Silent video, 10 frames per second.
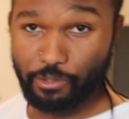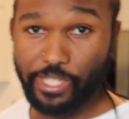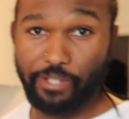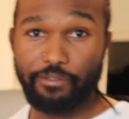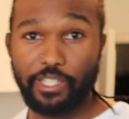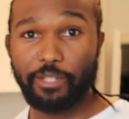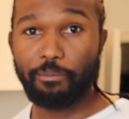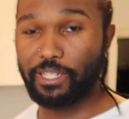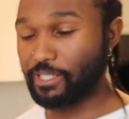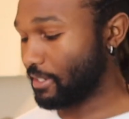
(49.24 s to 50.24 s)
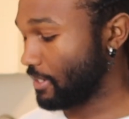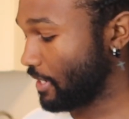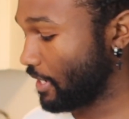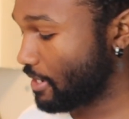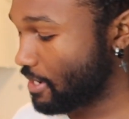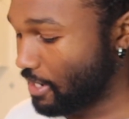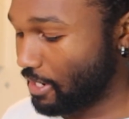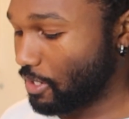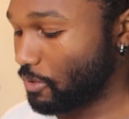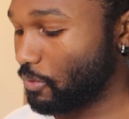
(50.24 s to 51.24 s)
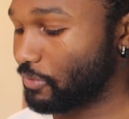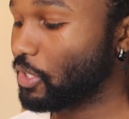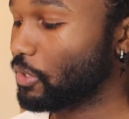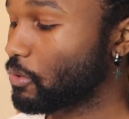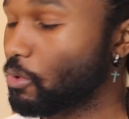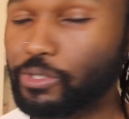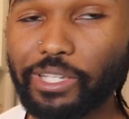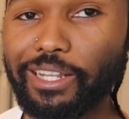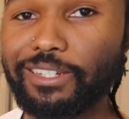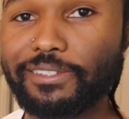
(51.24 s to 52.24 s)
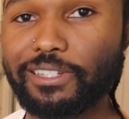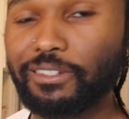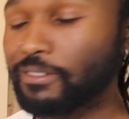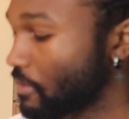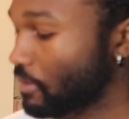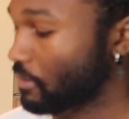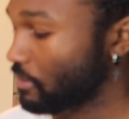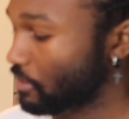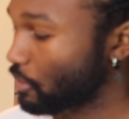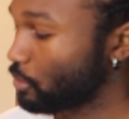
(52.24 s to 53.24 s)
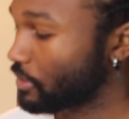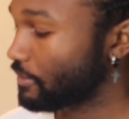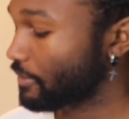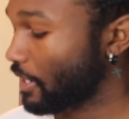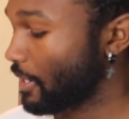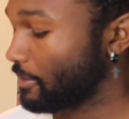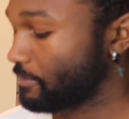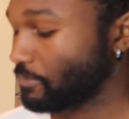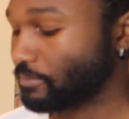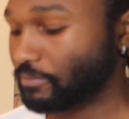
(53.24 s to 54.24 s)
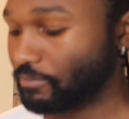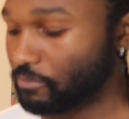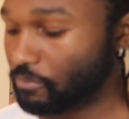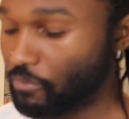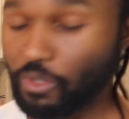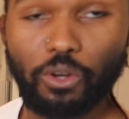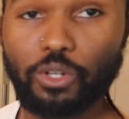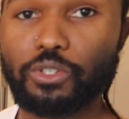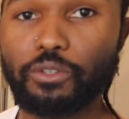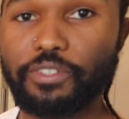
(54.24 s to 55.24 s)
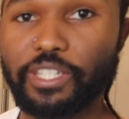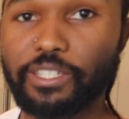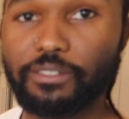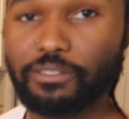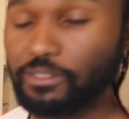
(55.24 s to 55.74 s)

the vegan pasta. And here we've got the rote linsen, gluten free, also vegan.